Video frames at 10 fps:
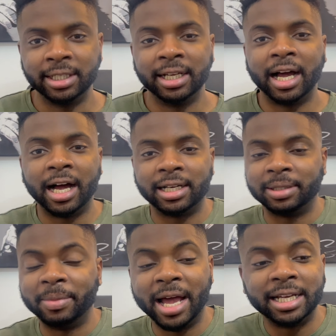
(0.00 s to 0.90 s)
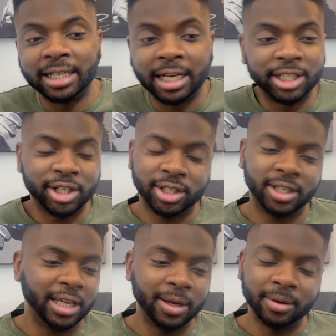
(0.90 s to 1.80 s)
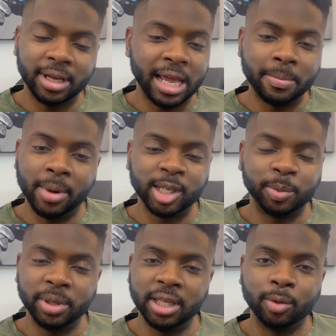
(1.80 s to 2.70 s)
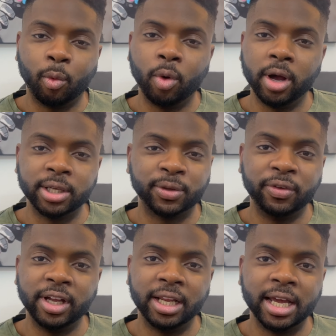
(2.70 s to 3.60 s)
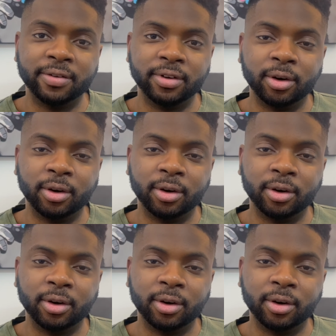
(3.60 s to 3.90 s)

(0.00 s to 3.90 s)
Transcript: Ah, man, it must be the worst feeling ever,